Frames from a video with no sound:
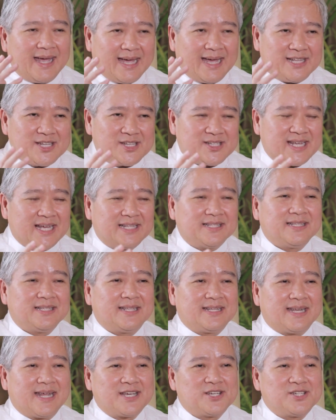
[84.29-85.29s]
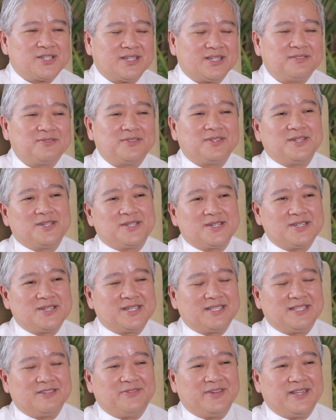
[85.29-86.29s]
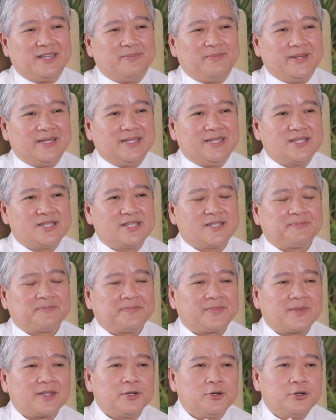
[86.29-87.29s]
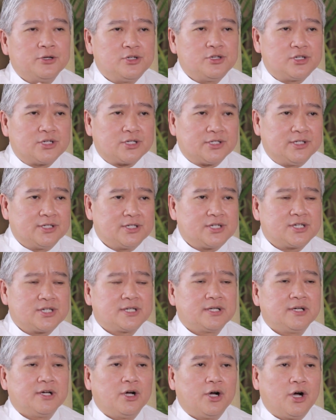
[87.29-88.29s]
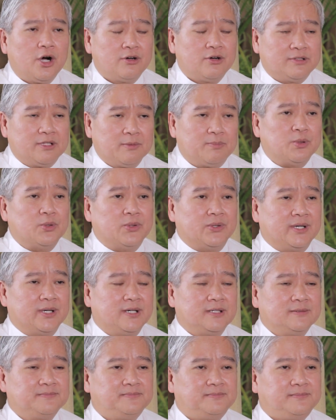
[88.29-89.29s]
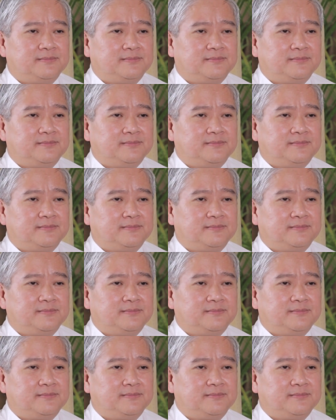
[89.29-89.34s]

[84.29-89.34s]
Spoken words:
and set the direction for the church in the Philippines, Church of the Poor.